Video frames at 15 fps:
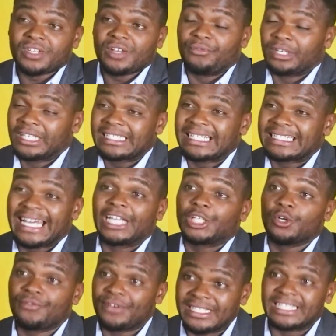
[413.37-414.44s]
For instance,
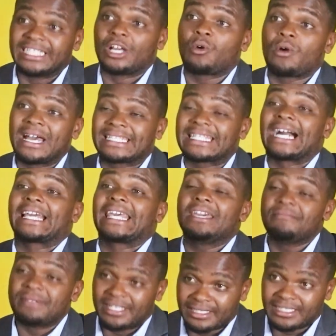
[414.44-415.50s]
an office requires a
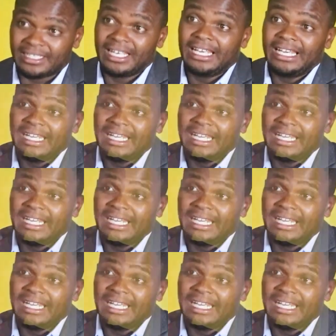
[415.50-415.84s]
chemist.